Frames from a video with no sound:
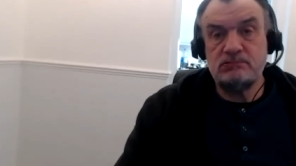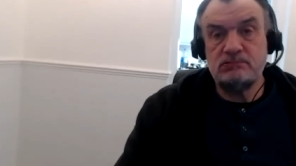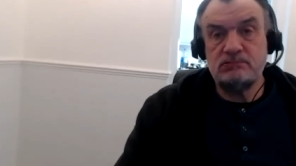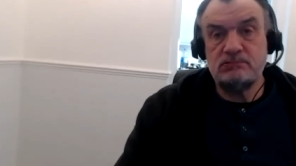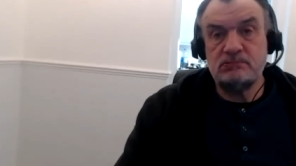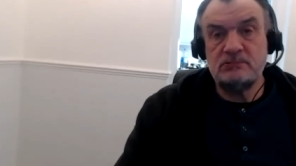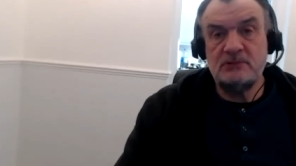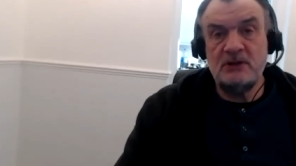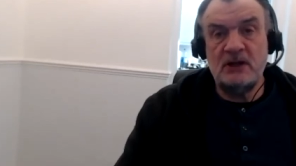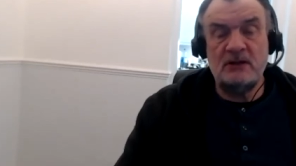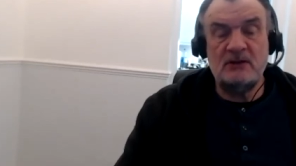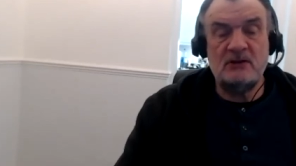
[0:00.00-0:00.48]

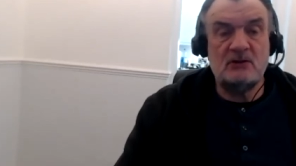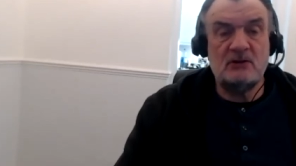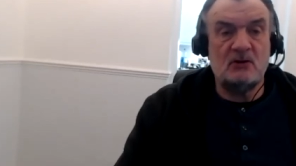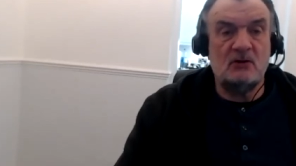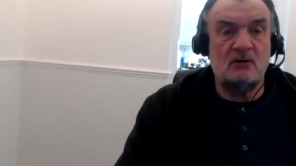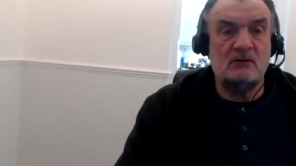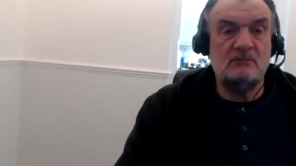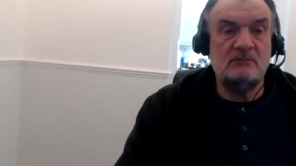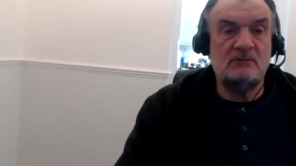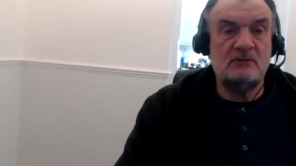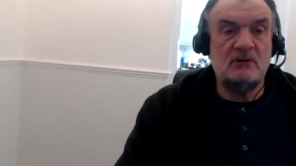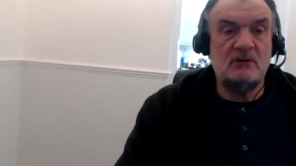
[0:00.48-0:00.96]
yeah, you got
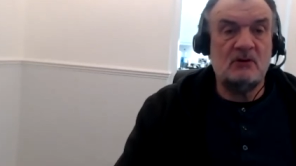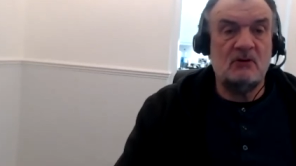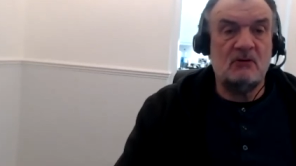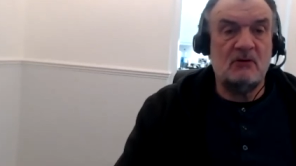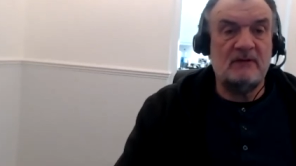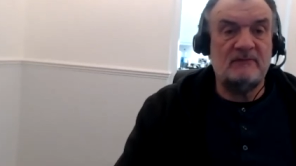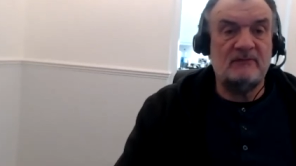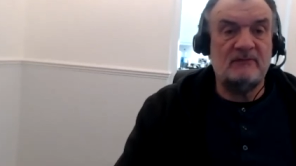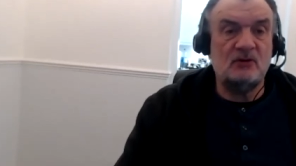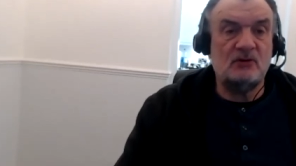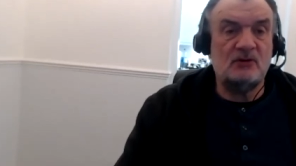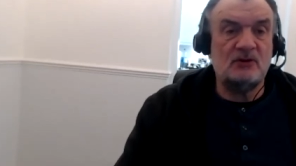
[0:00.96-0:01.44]
you got to
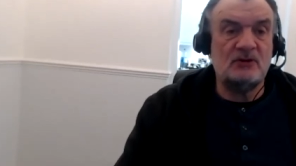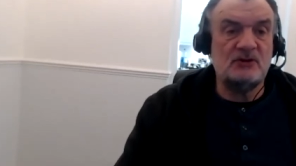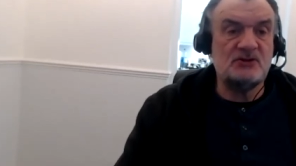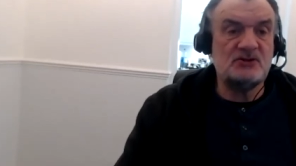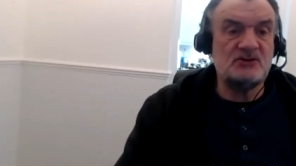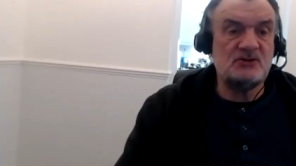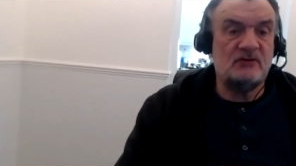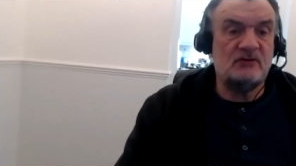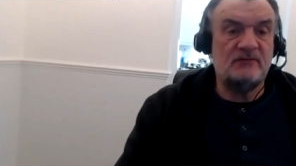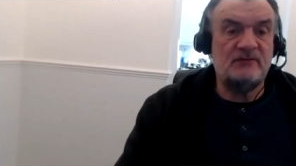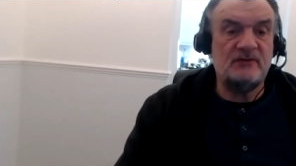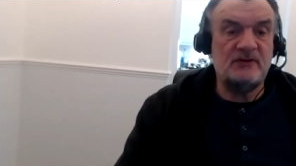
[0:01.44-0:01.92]
have a look at
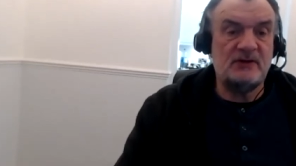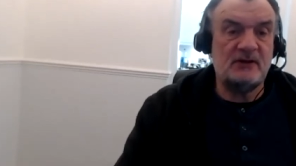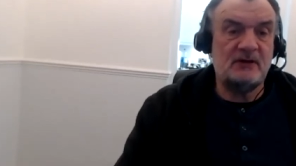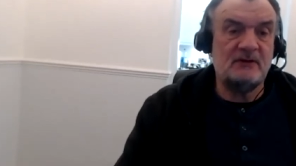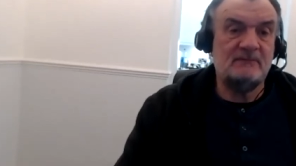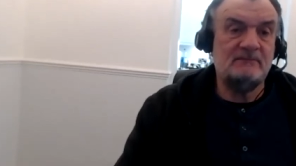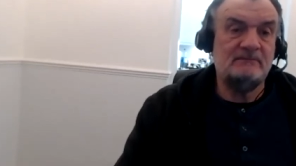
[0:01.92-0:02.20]
yourself, haven't you?